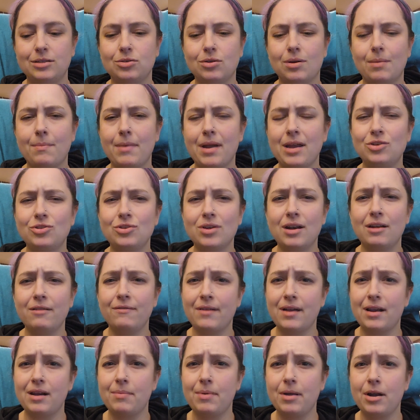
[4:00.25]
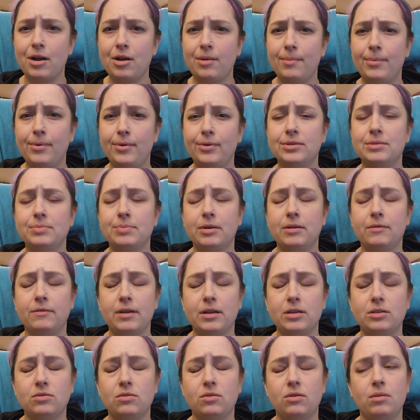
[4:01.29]
So I might try to find a pair of boots, but if
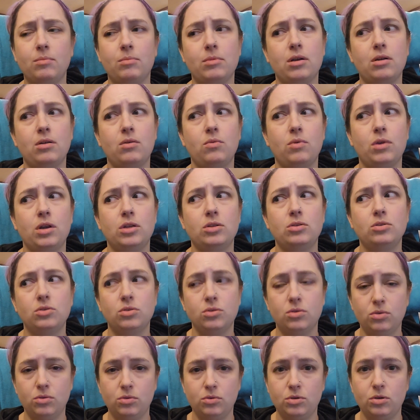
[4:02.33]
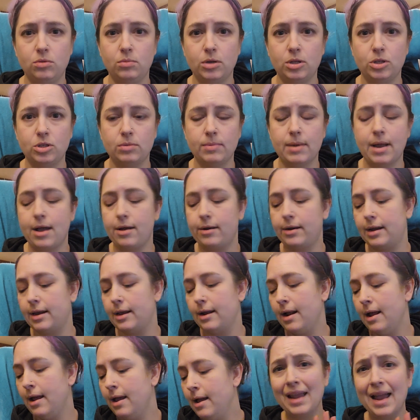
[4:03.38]
I don't, I'm not going to worry too much about it.
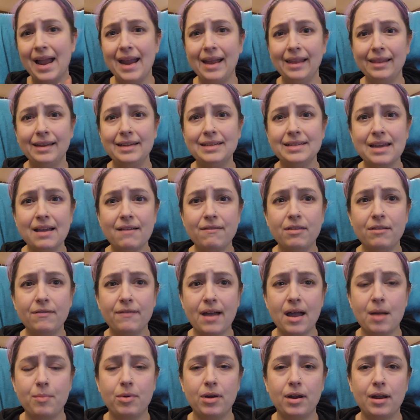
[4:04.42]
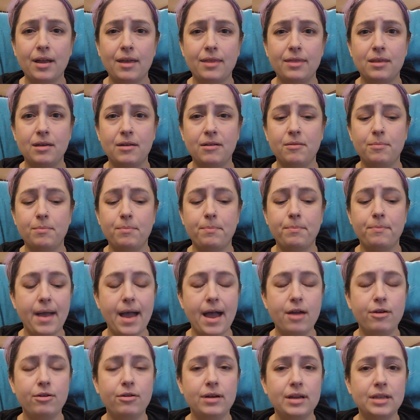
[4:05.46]
I at least have the fabric. The
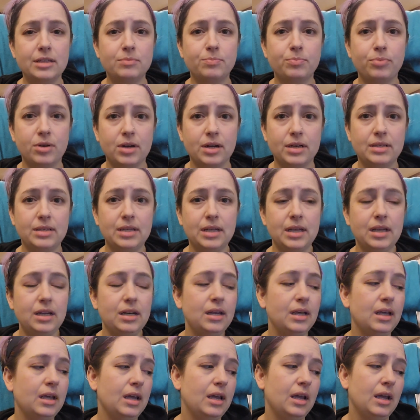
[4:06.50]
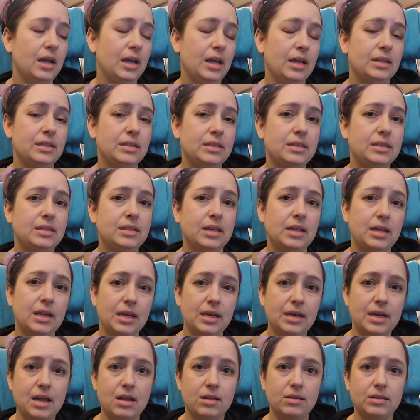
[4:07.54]
pattern is printed. It's
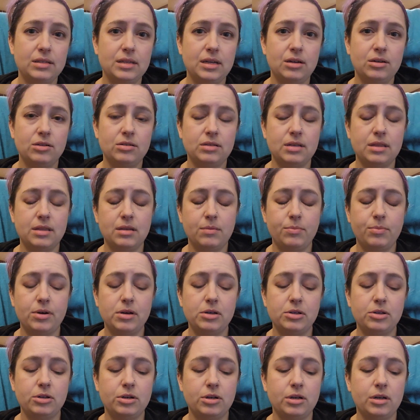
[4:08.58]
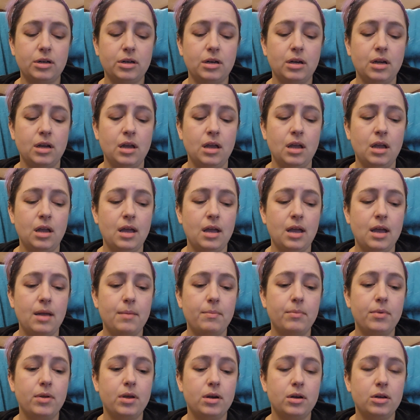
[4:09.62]
sitting downstairs in the printer.
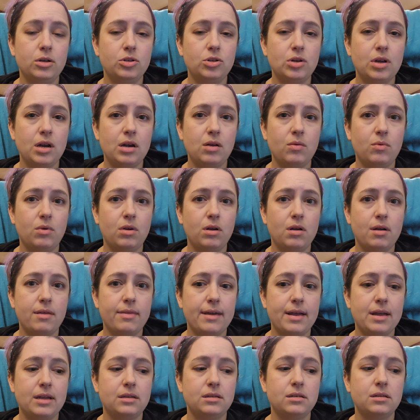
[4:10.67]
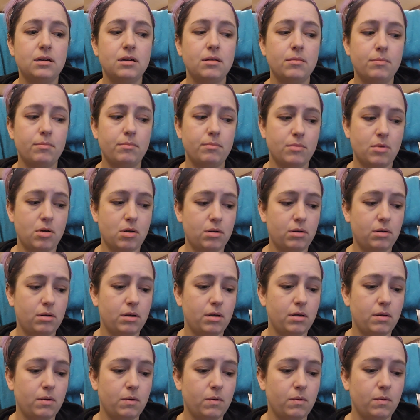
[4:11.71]
I'm gonna try to work on that
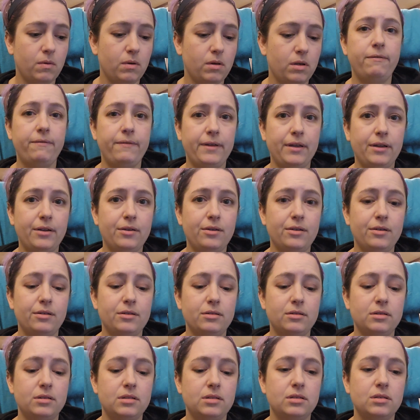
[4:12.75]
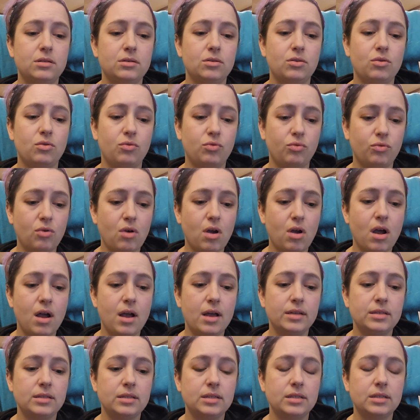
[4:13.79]
tomorrow. Fingers
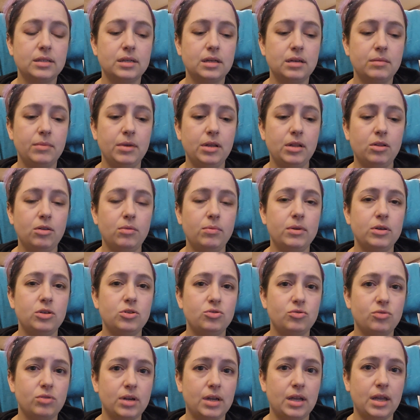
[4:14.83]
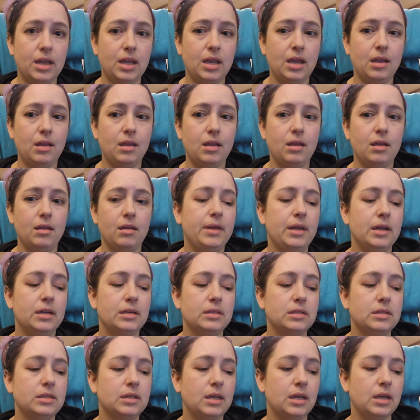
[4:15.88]
crossed. It's gonna be a little bit tricky
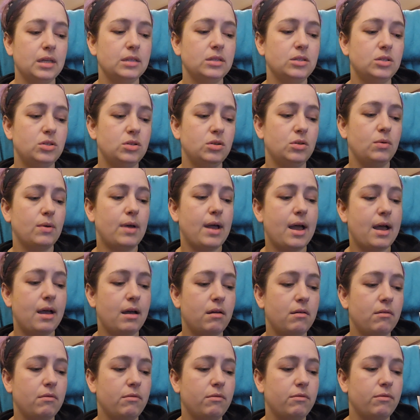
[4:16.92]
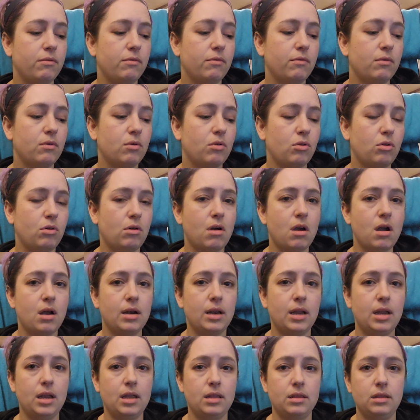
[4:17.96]
because the kids do have
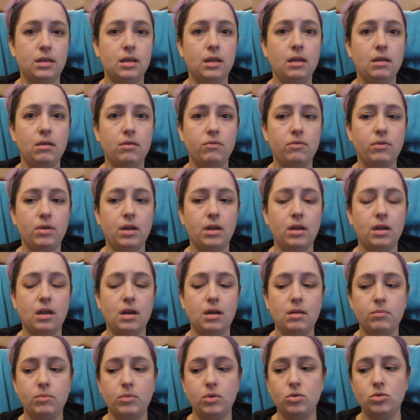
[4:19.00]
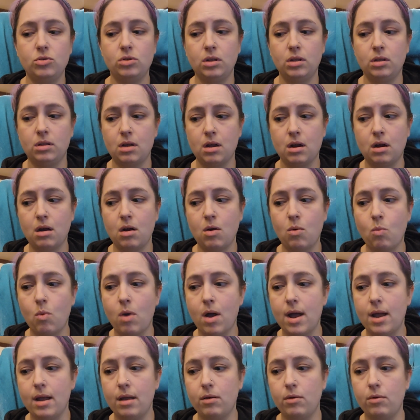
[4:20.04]
karate in the evening and I'm usually there a
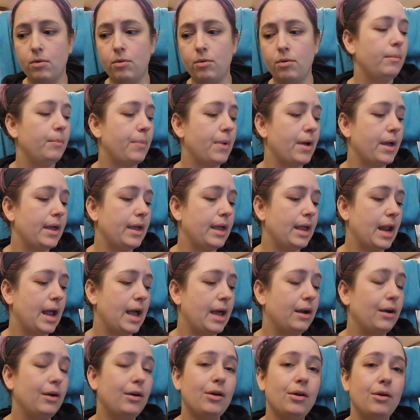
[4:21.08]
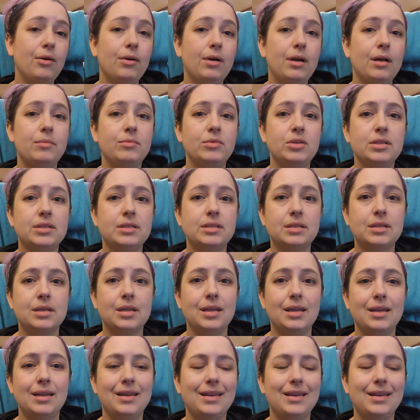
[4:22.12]
while. But I don't know, I'm just,